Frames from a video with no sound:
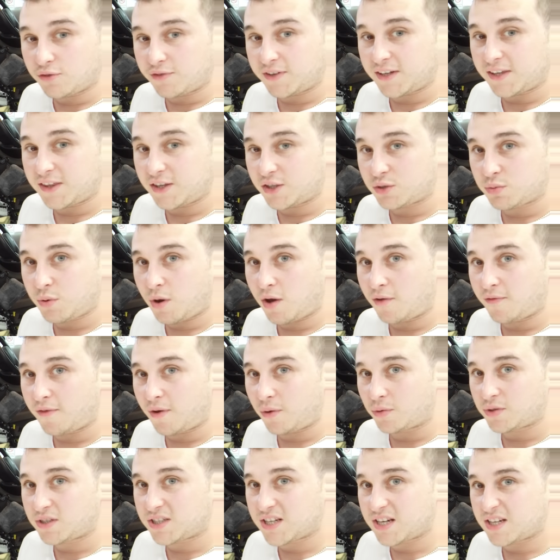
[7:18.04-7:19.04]
nothing in the 12
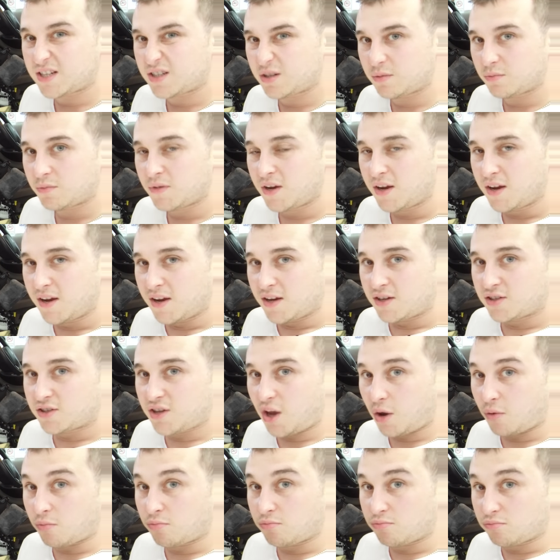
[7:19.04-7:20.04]
volt system.
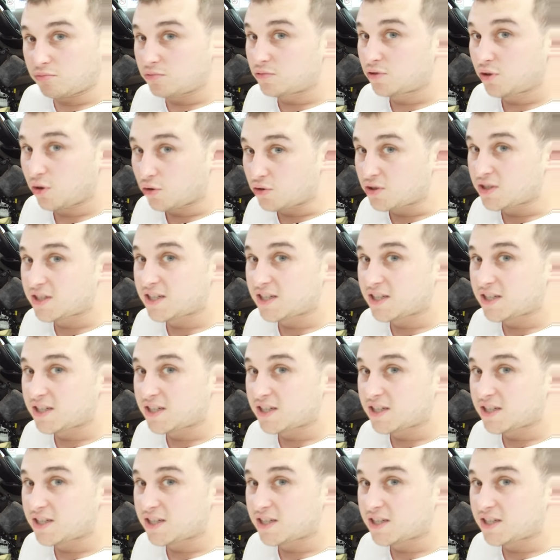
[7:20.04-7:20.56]
So good